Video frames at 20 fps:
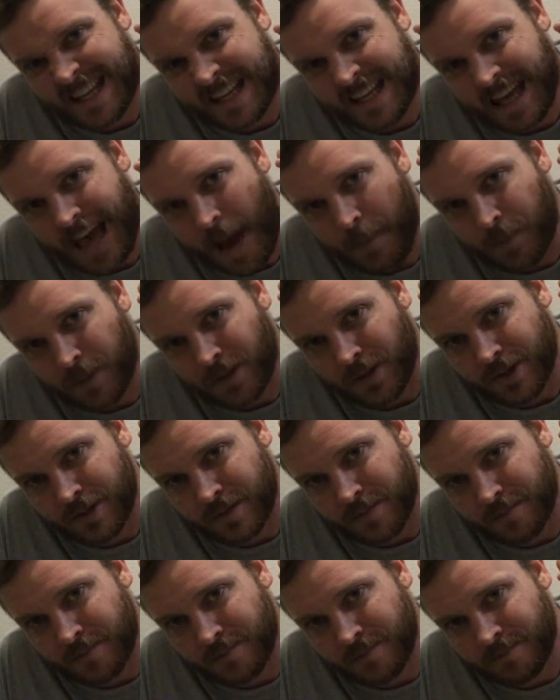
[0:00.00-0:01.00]

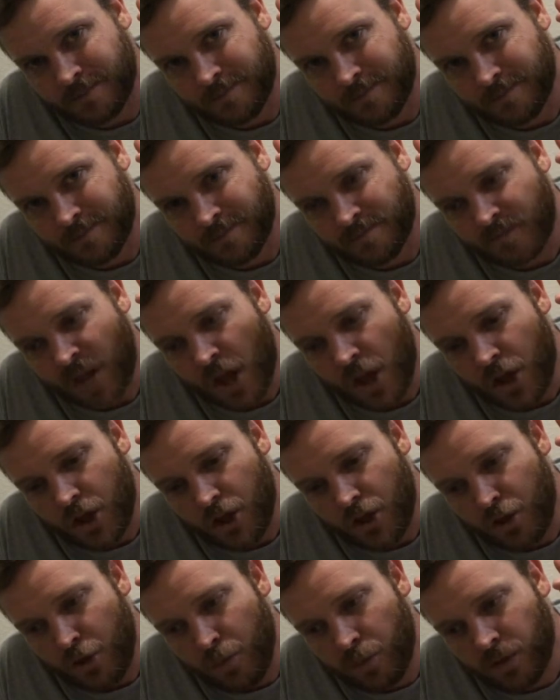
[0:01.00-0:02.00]
Capitalism.
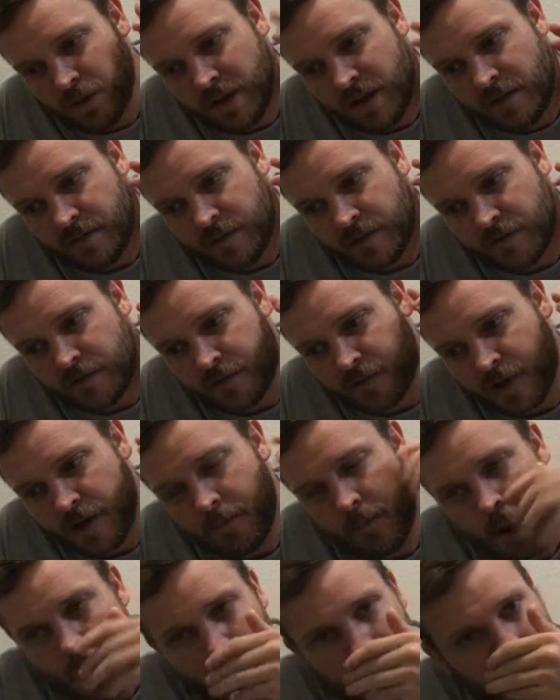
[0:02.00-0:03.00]
You believe the free
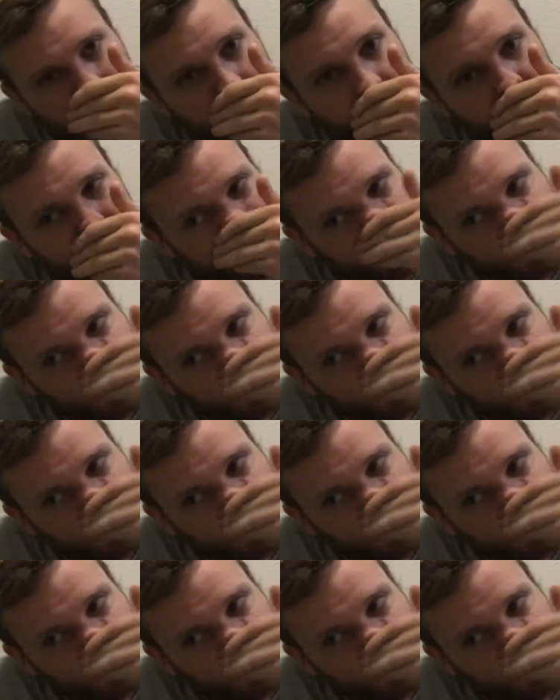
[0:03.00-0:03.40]
market